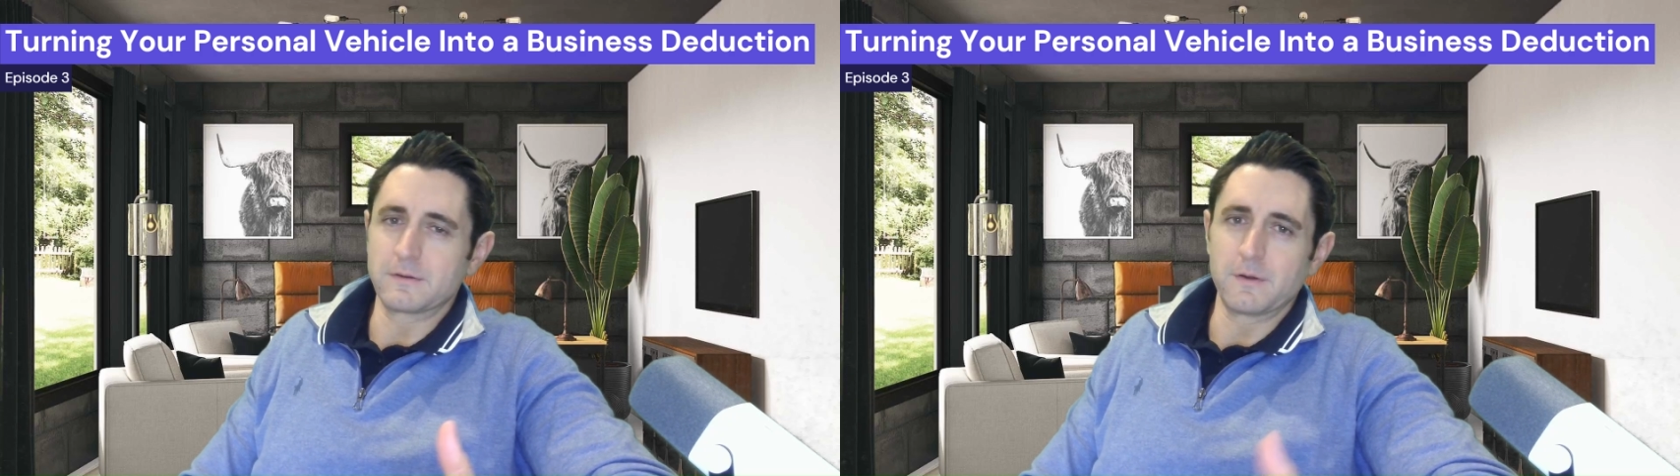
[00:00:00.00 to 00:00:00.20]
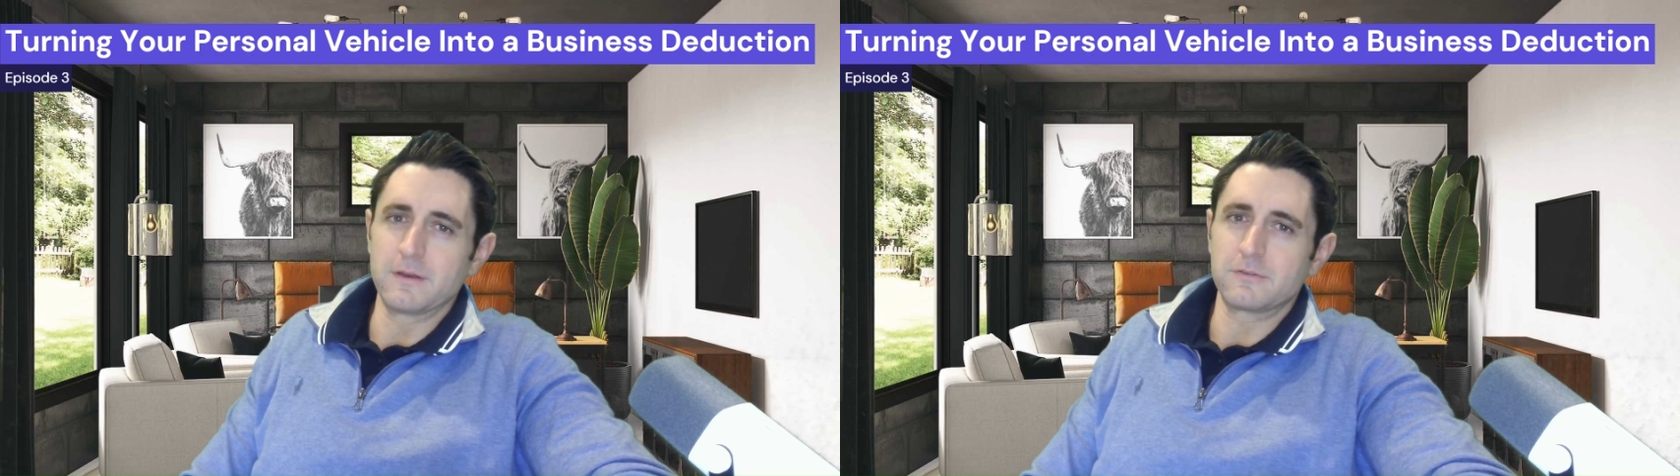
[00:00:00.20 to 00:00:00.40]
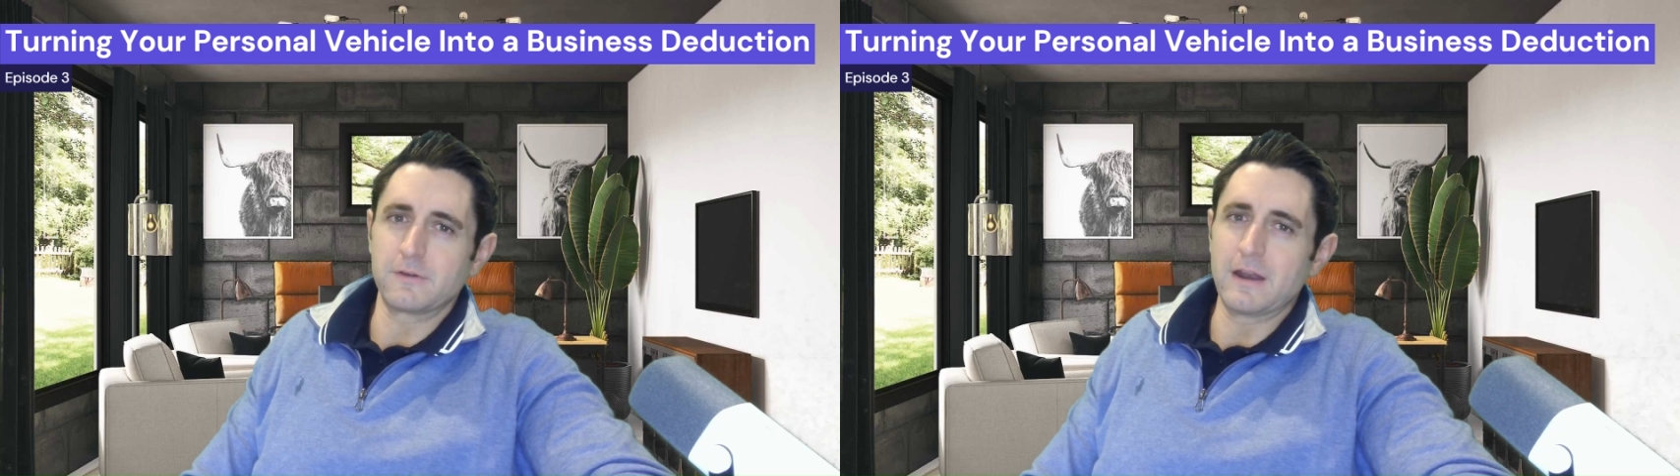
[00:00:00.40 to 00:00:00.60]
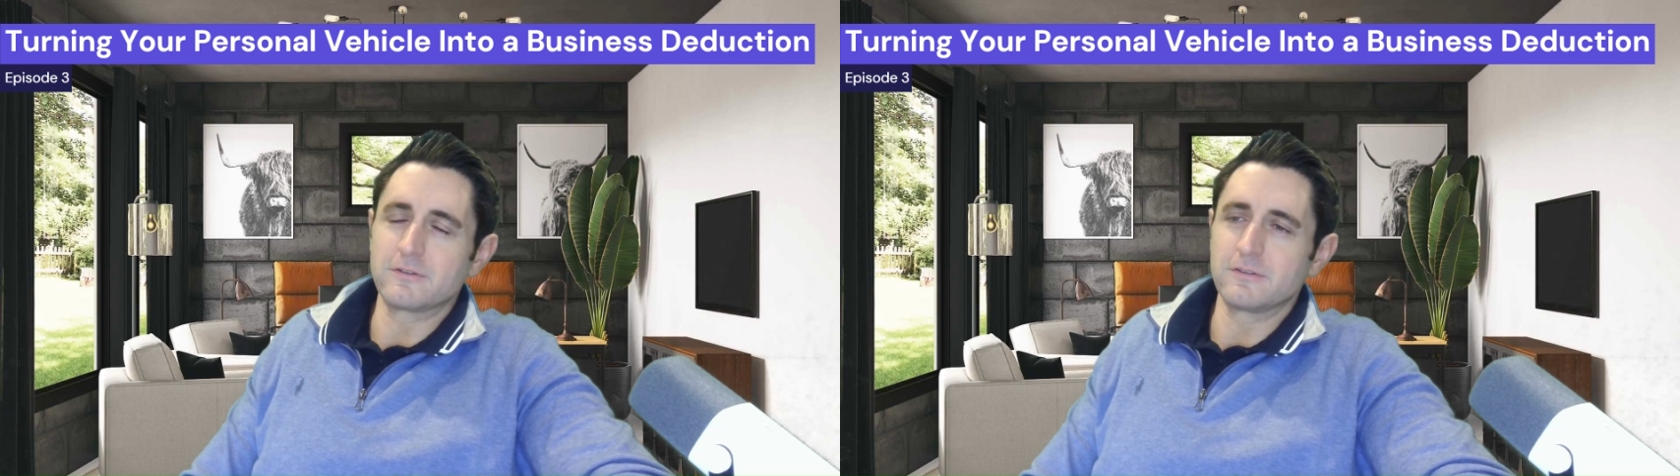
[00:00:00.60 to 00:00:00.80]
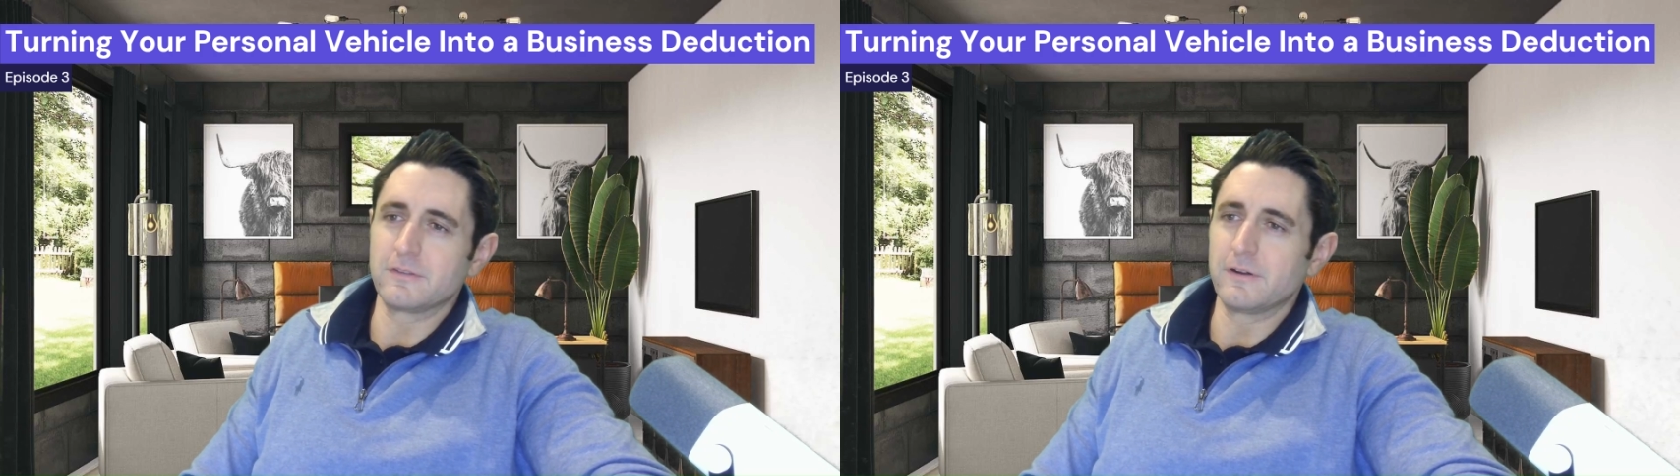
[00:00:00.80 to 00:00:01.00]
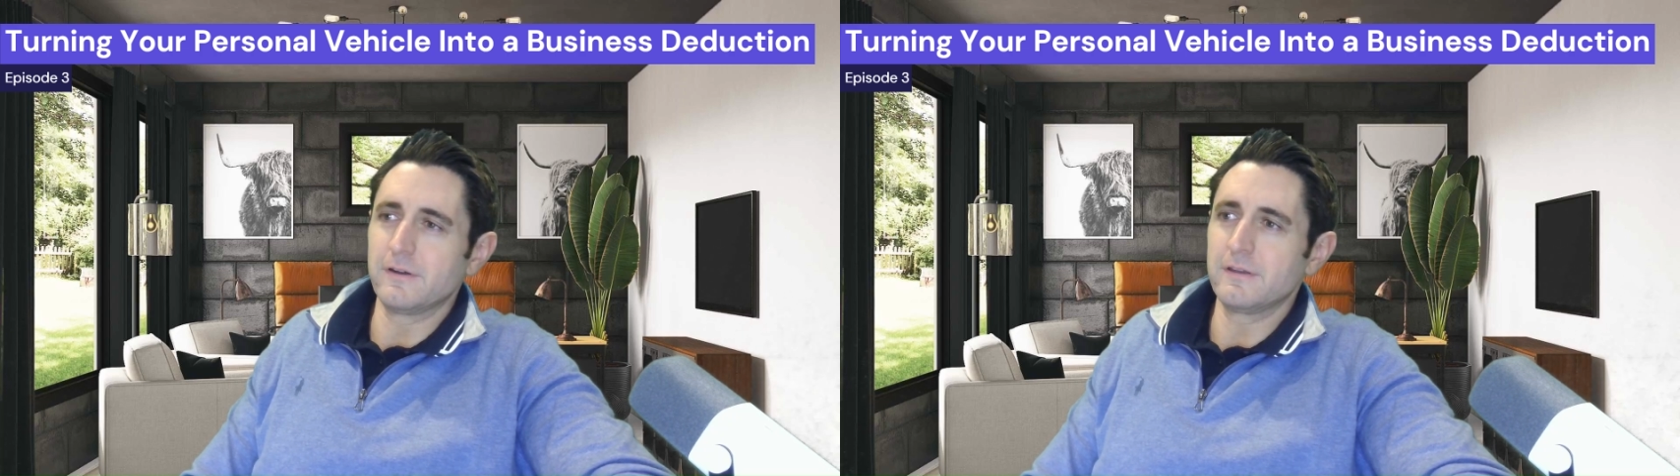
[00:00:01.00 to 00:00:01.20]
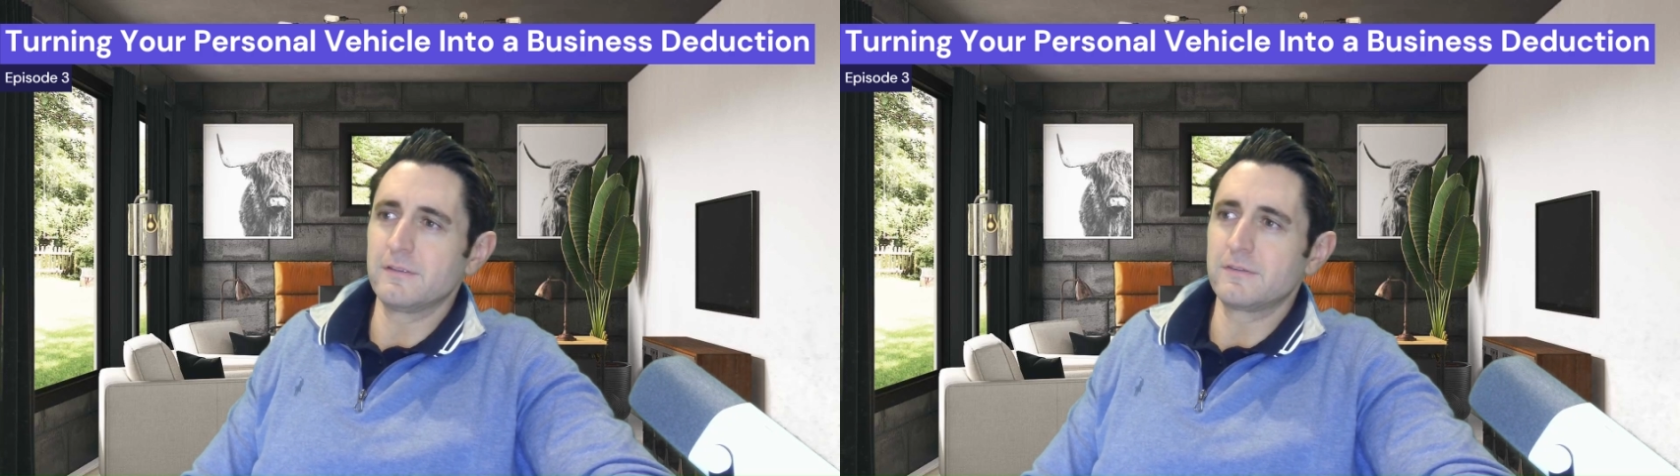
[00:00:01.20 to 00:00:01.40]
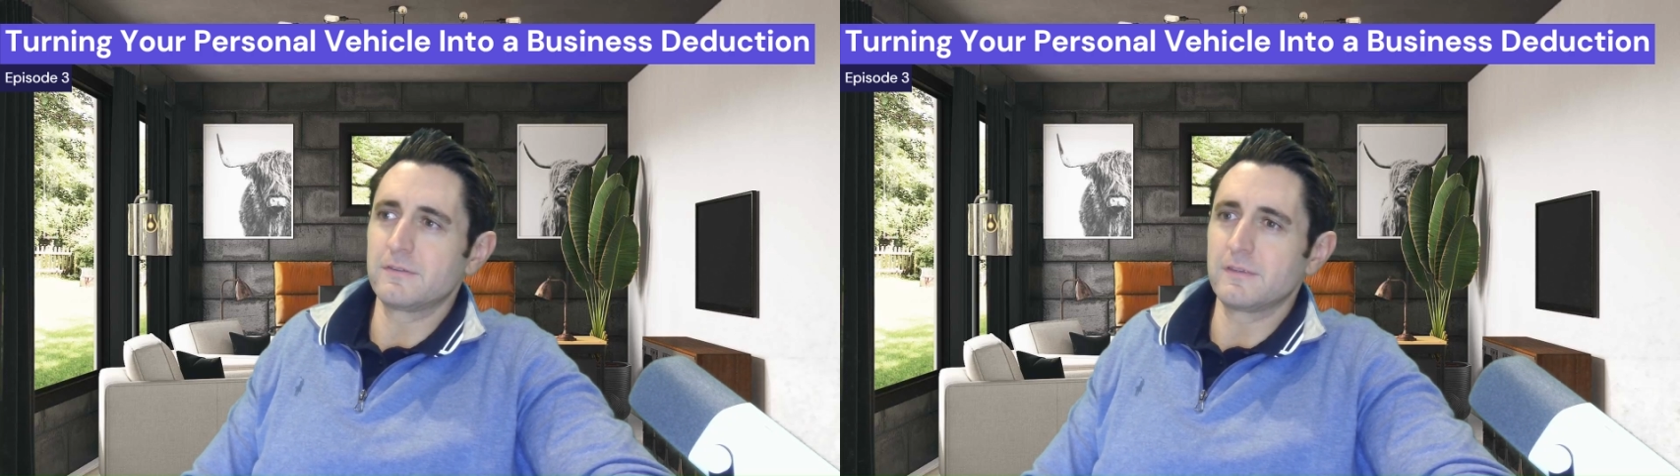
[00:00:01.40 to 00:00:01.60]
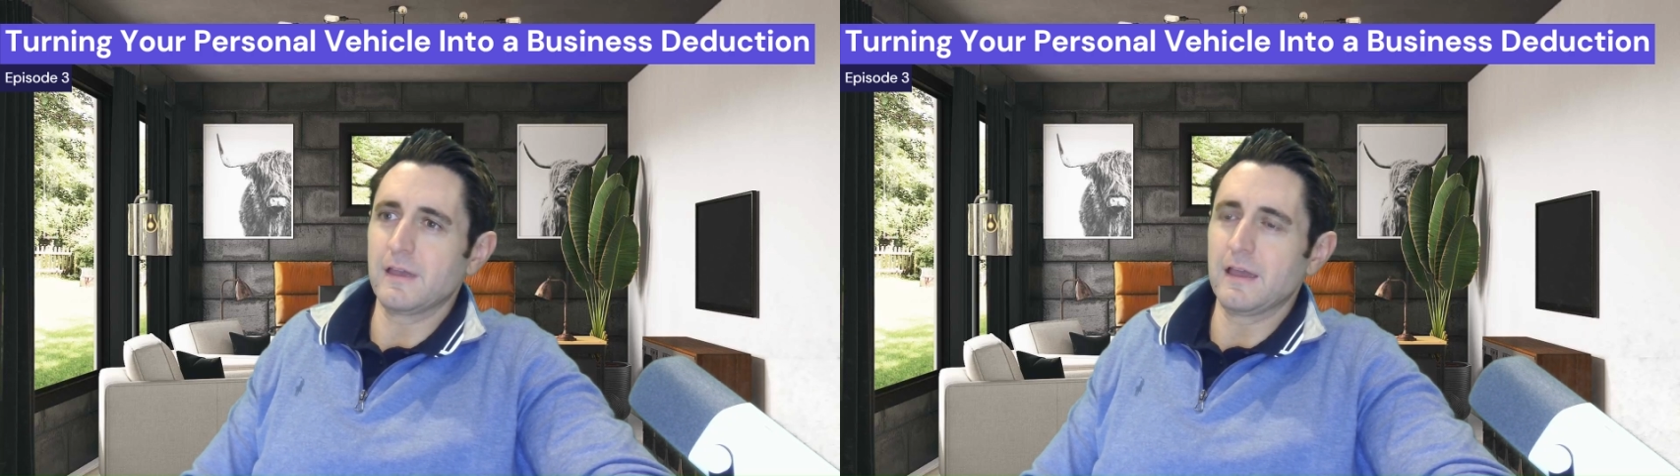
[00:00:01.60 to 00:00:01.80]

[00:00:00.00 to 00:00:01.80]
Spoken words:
greatest strategies there is,